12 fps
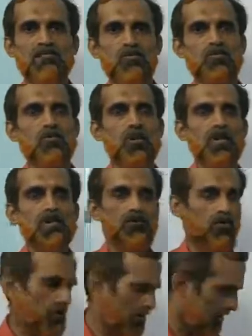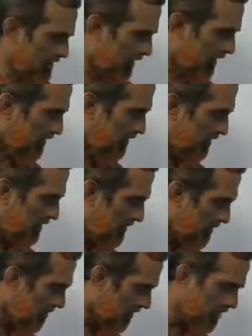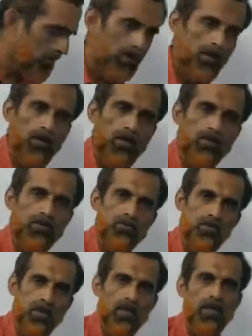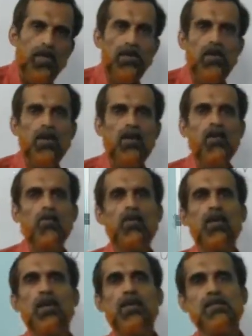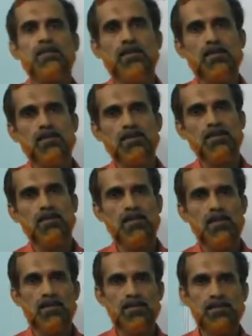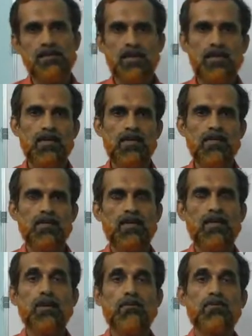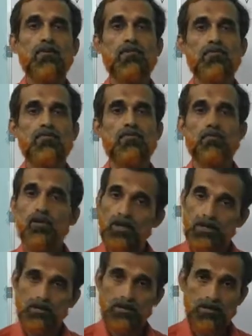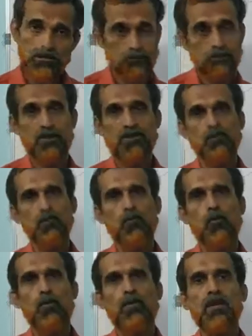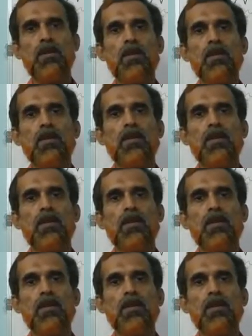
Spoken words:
to today's online class. Today we discuss the second type of molecular spectroscopy